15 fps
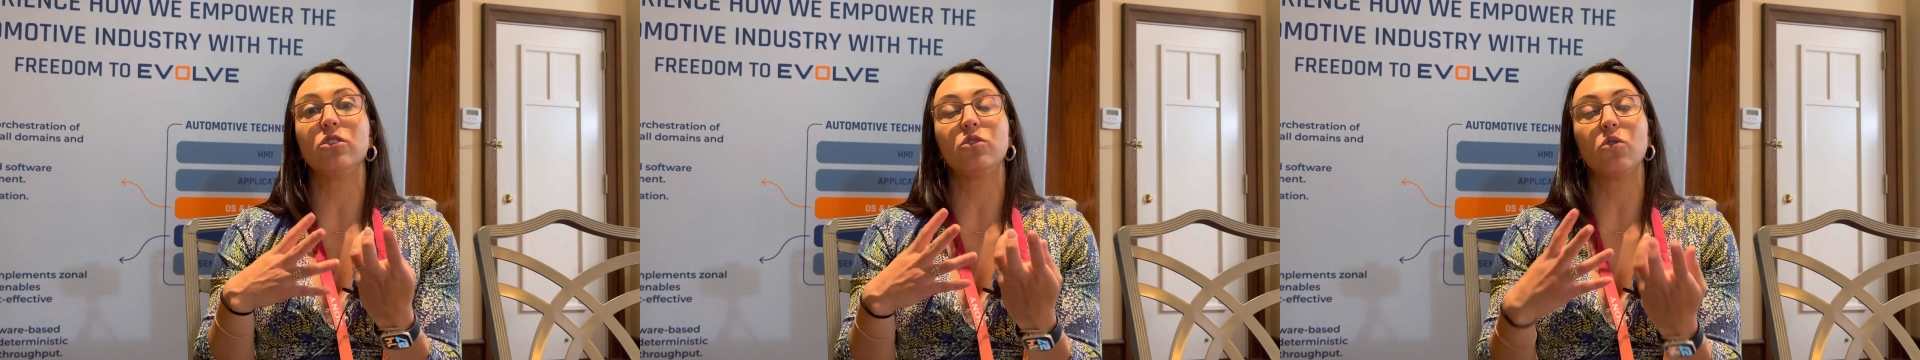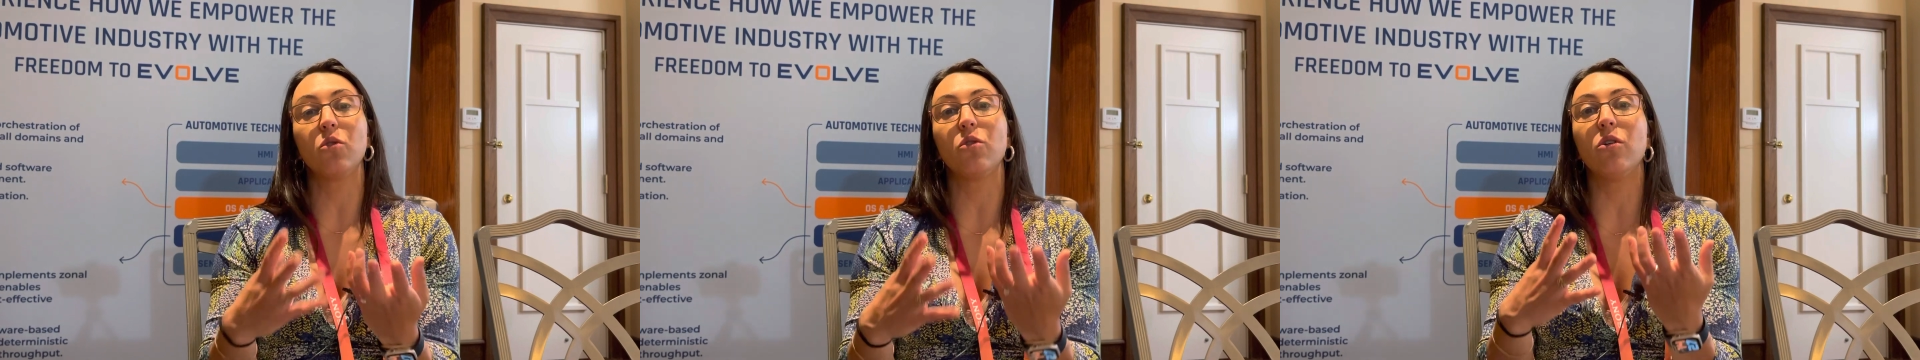
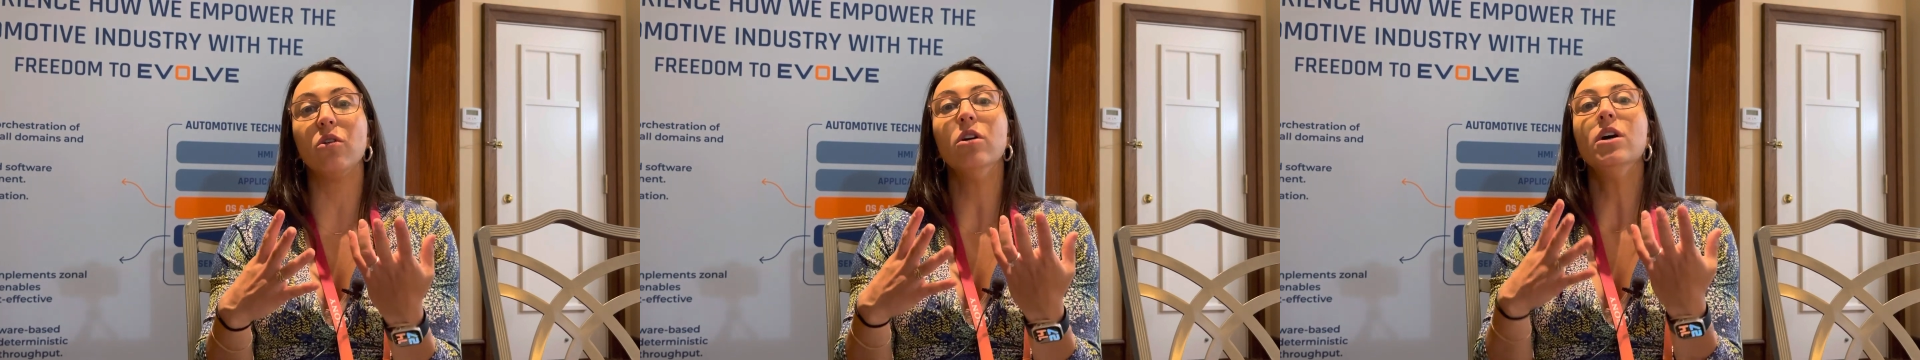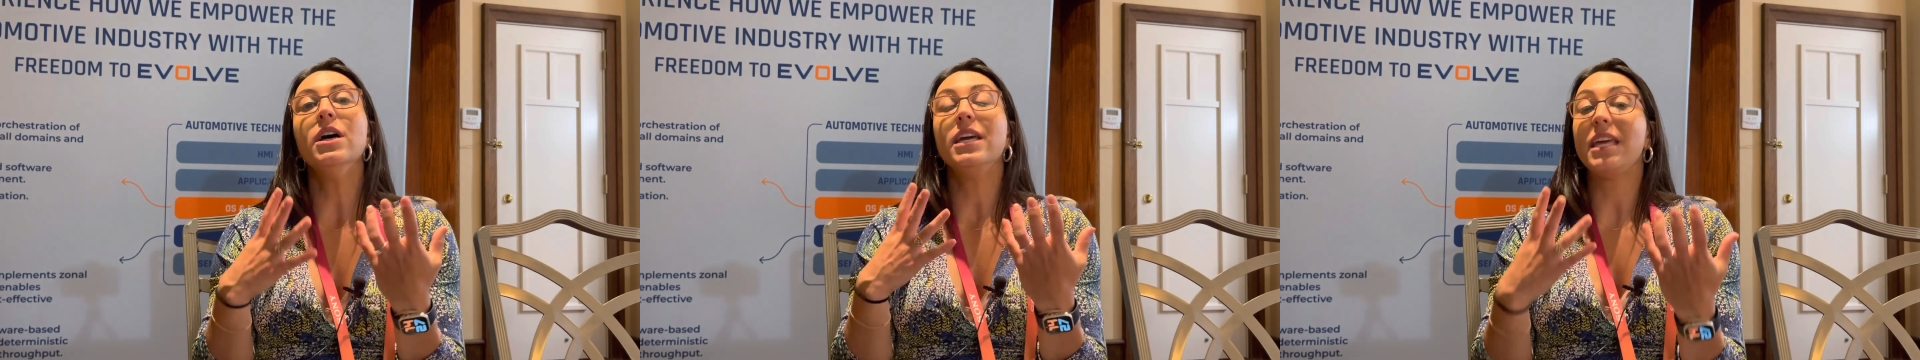zonal
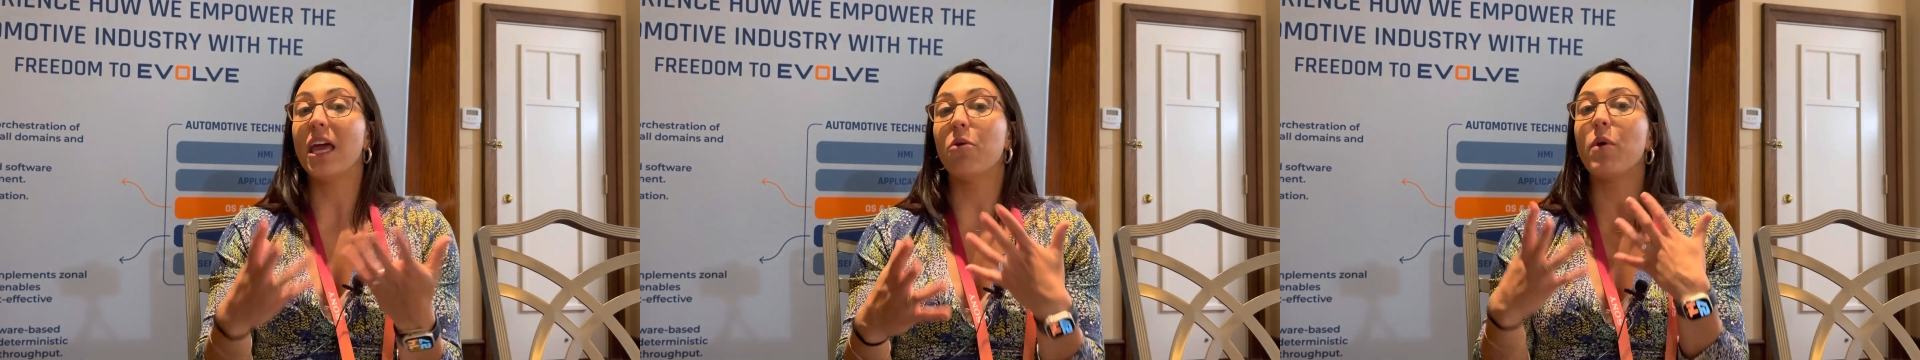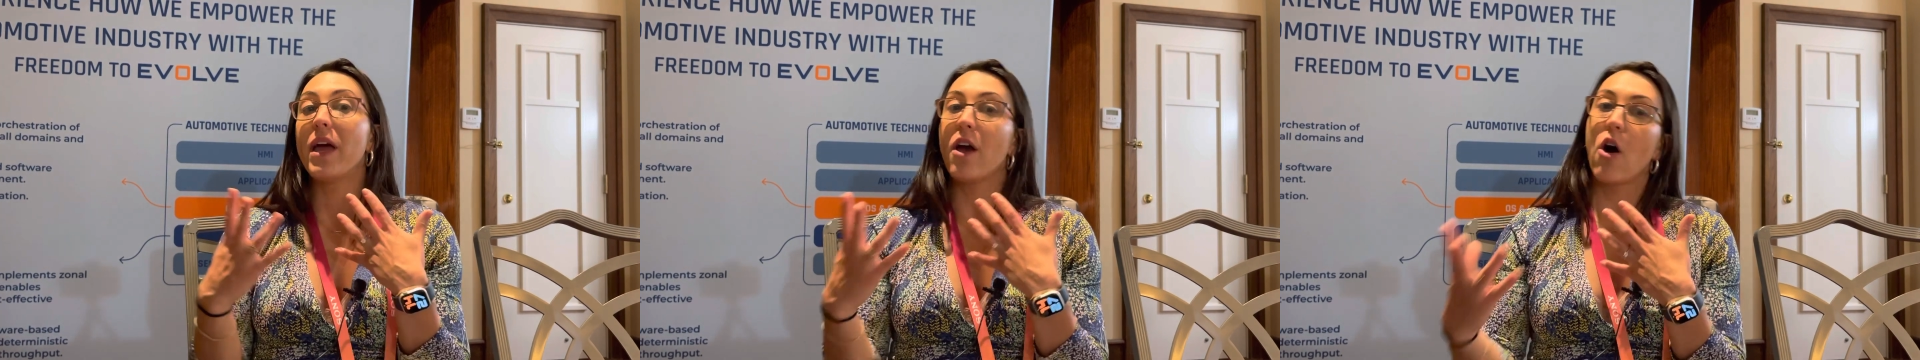
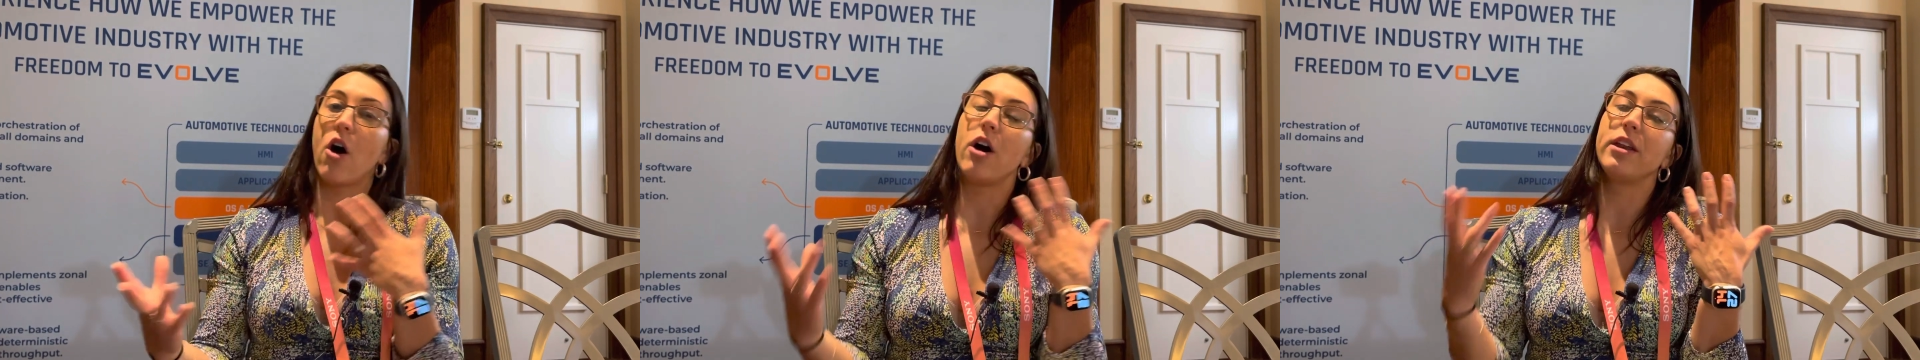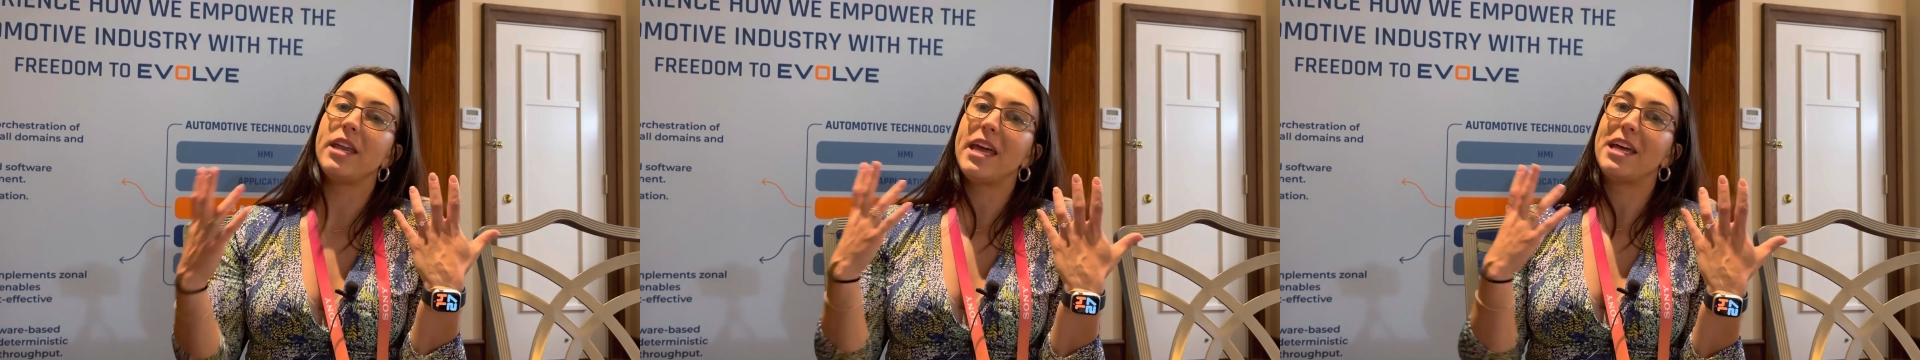gateway
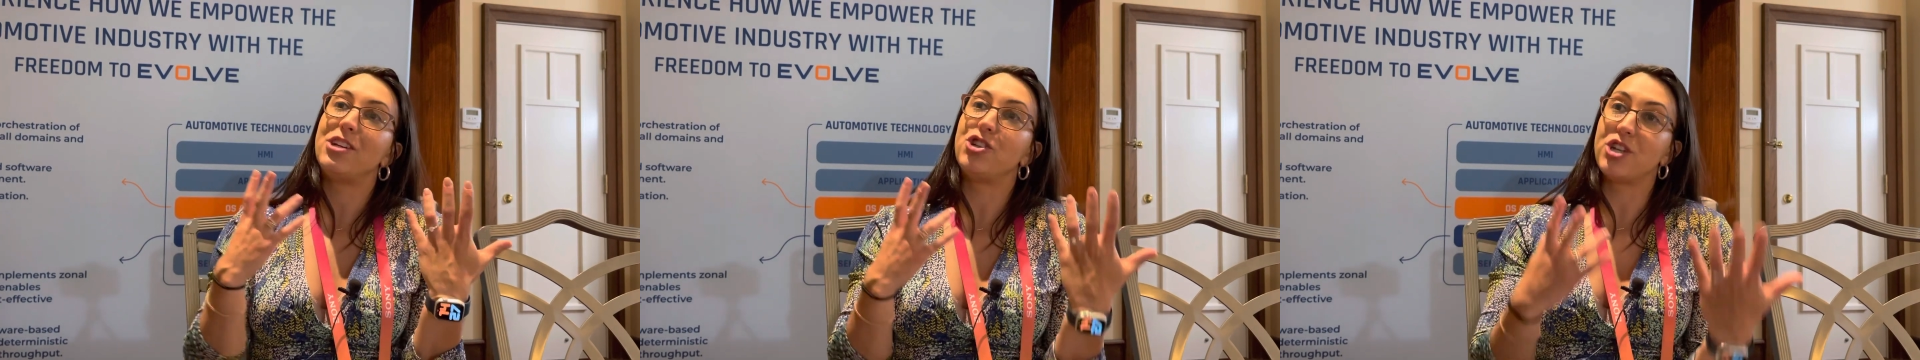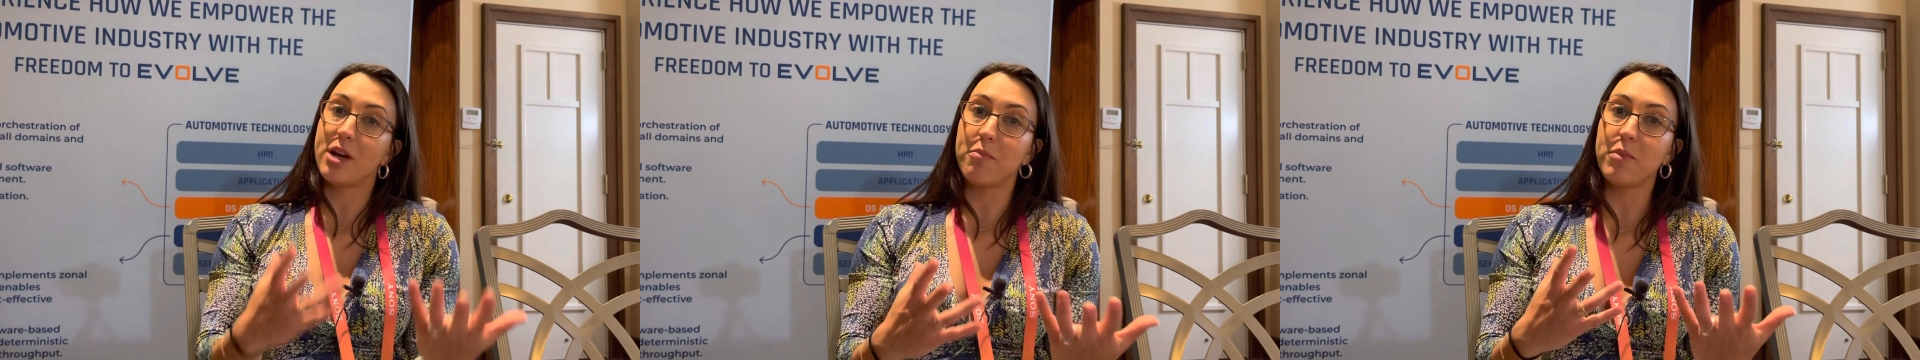on a
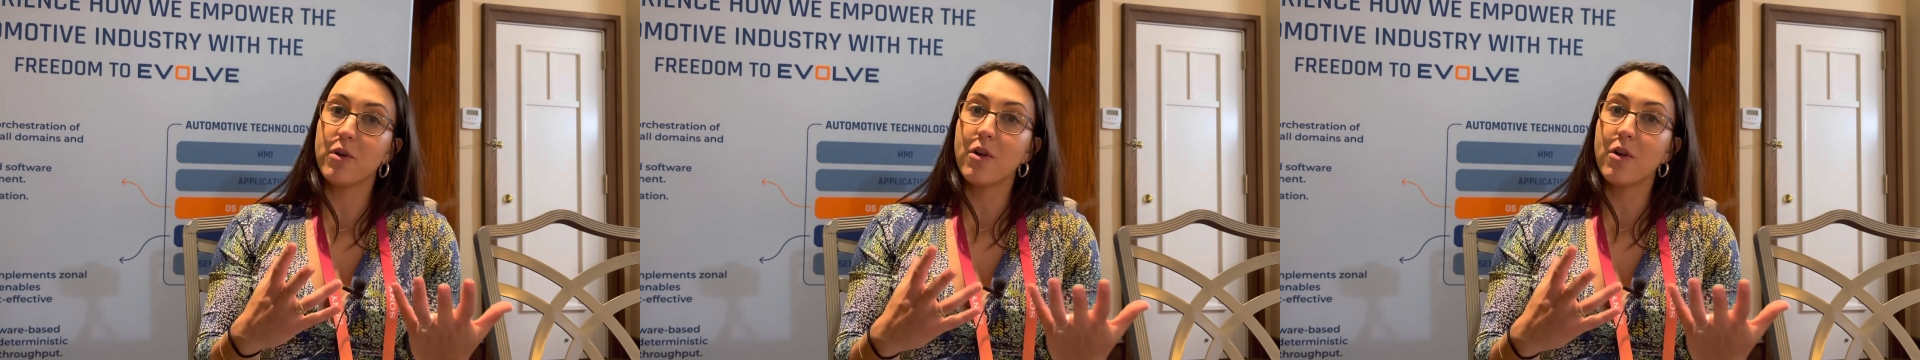chip.